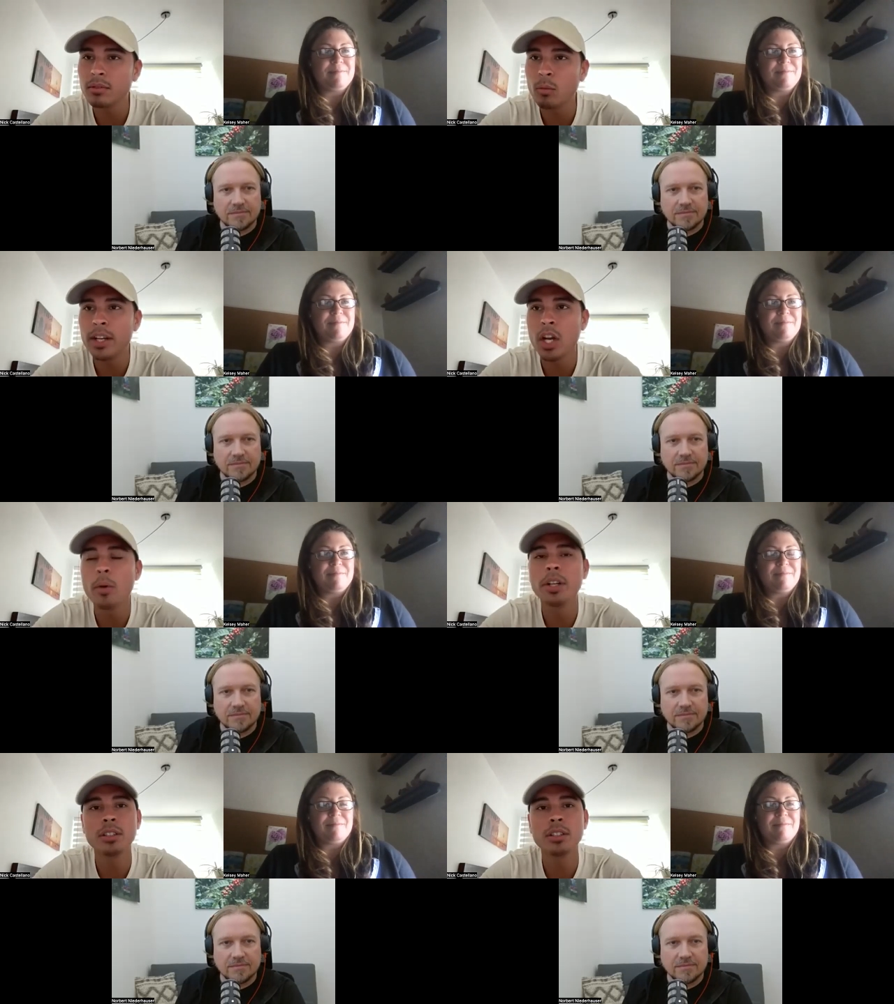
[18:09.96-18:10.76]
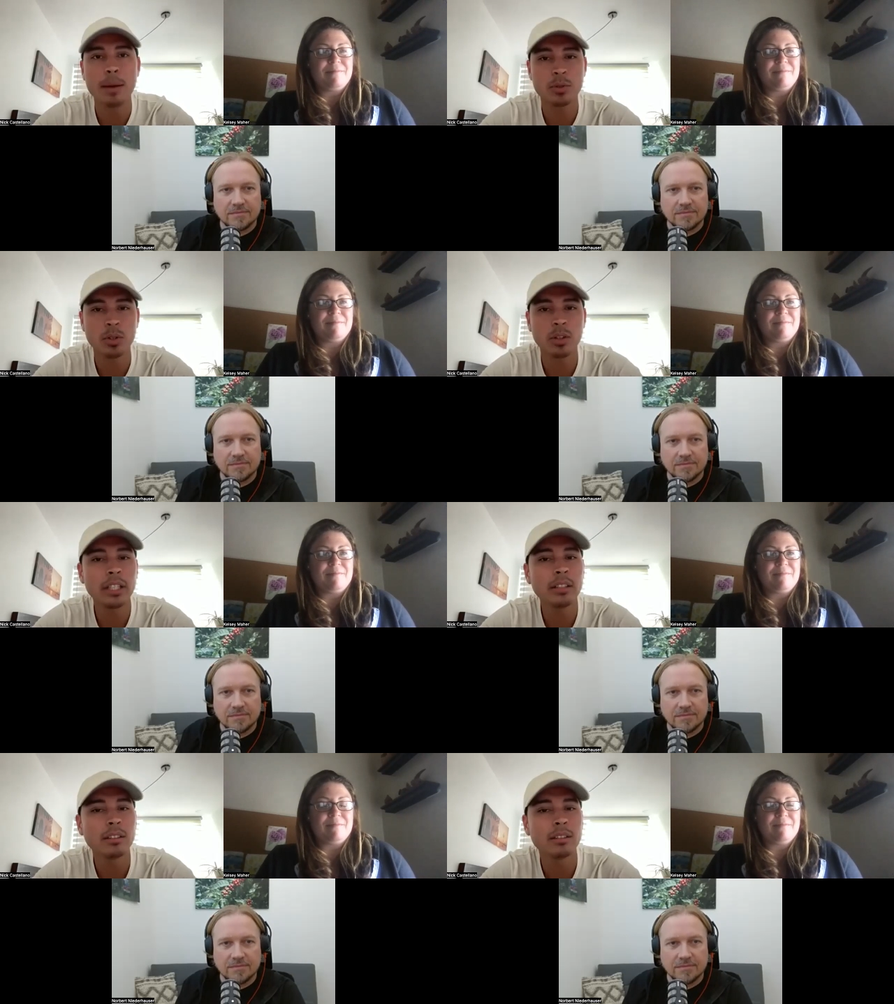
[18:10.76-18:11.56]
Speaker 1: when no one to stop
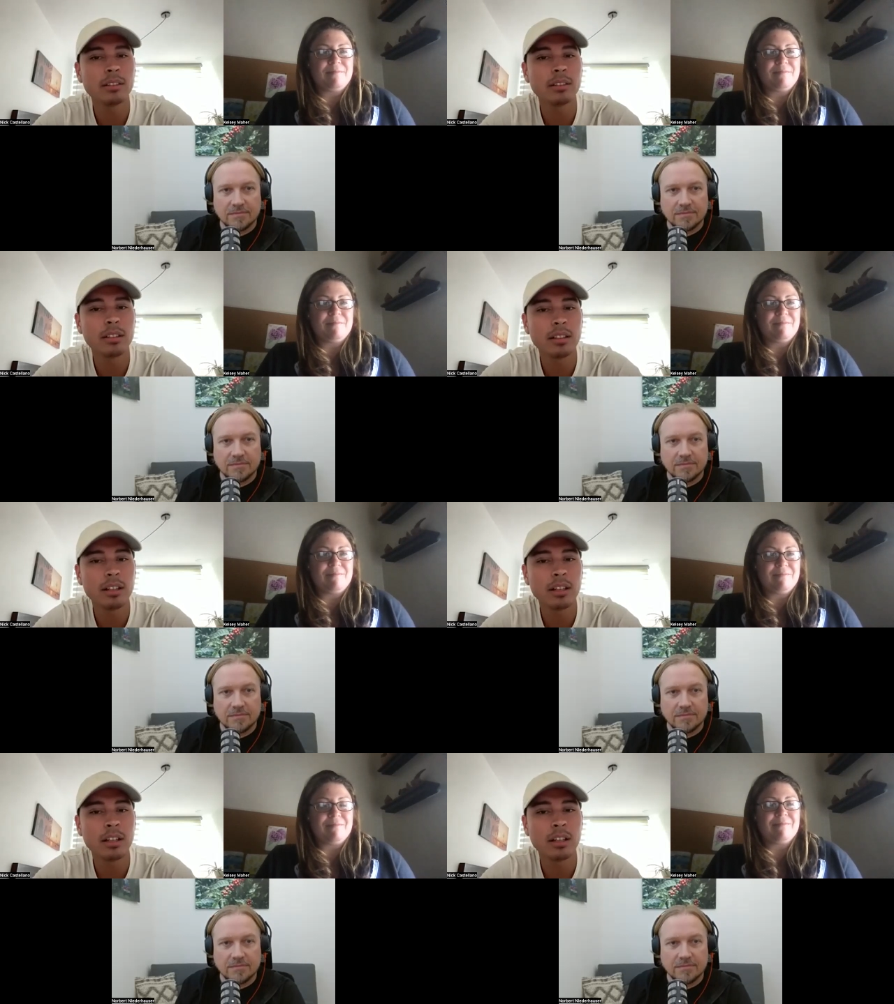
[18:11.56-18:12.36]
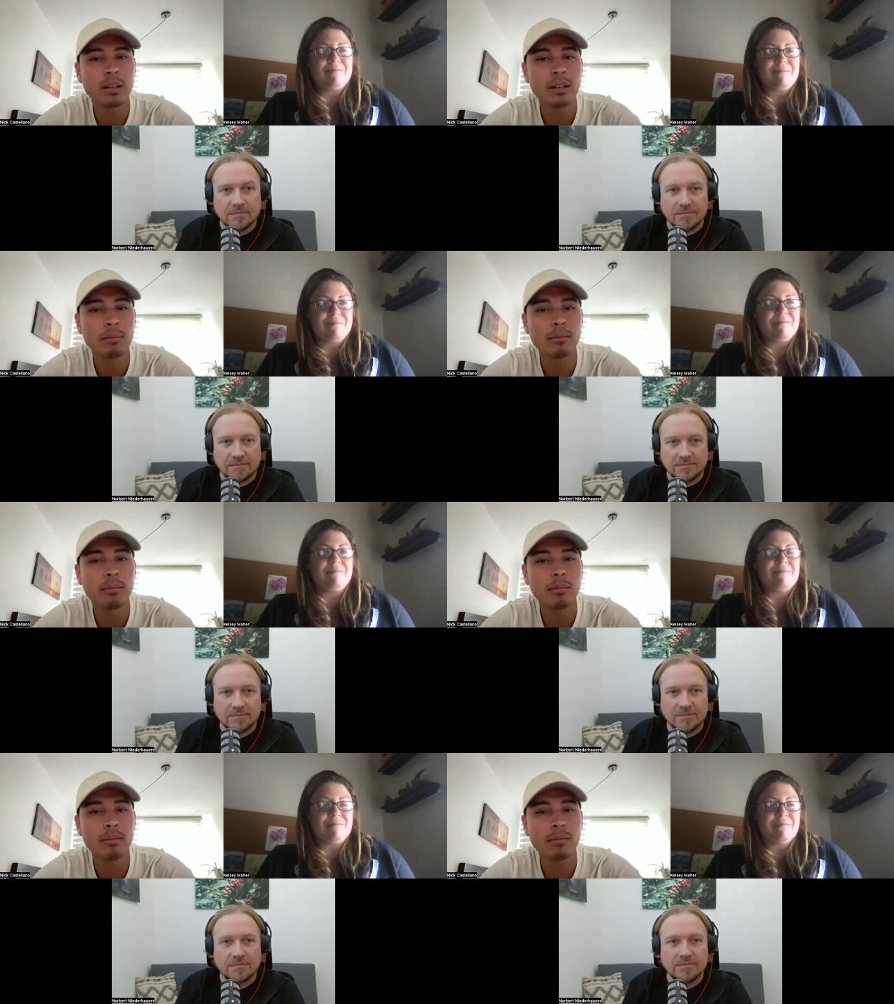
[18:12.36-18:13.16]
scrolling.
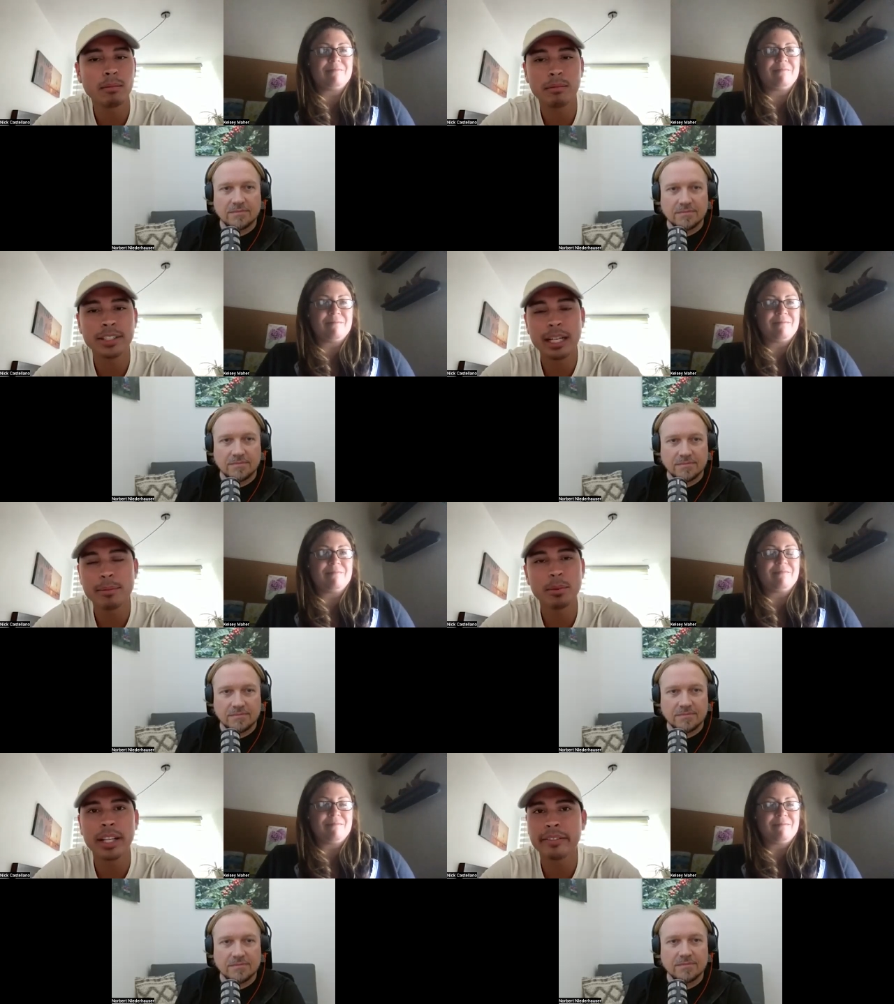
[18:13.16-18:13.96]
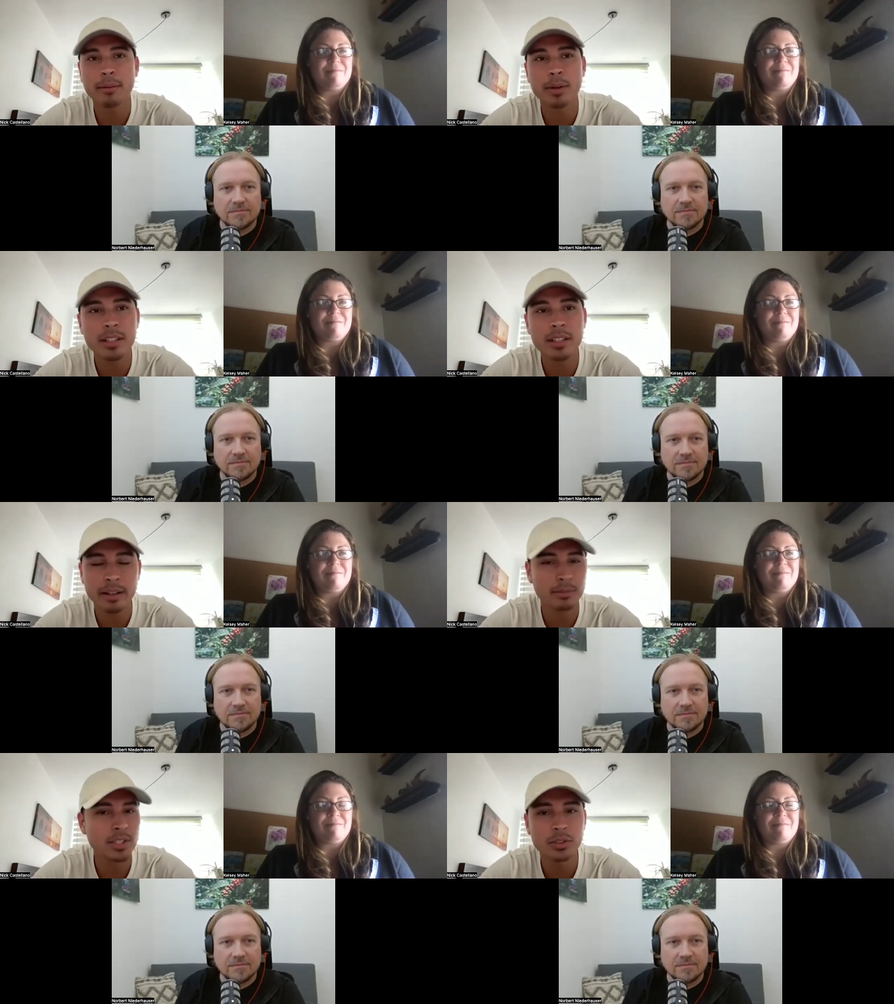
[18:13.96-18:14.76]
Um, for example, like if I'm if I'm
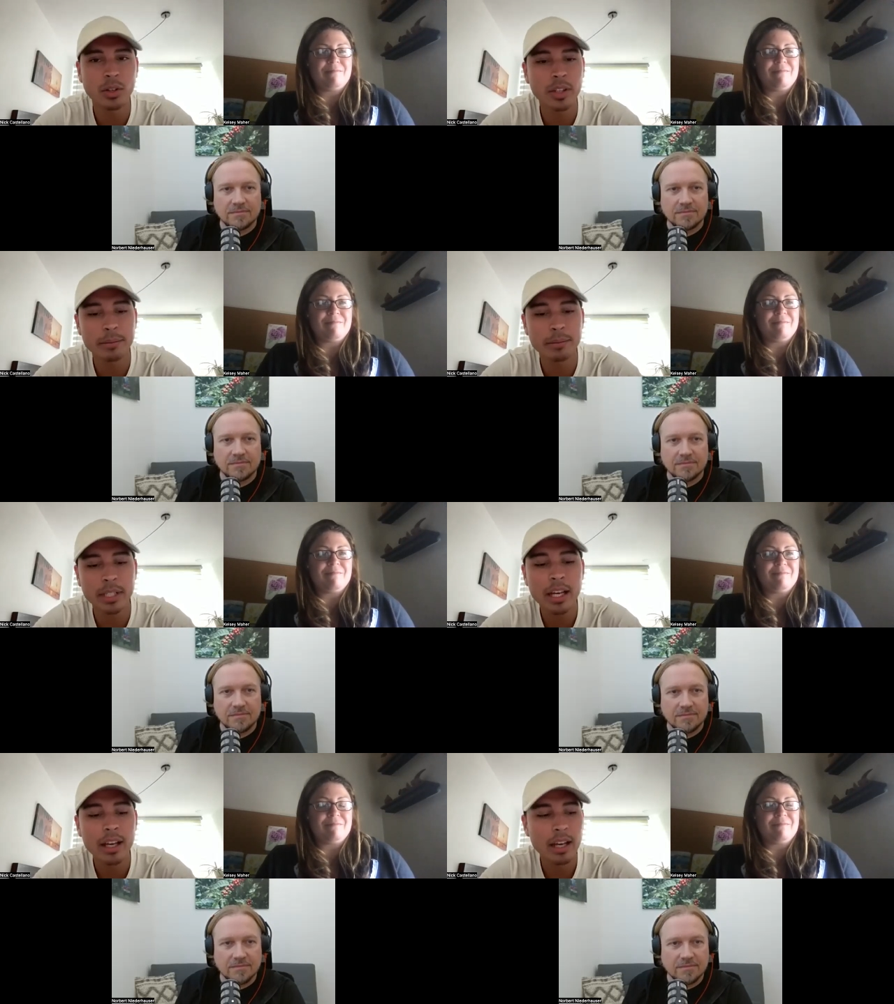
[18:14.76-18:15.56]
just scrolling, I mean,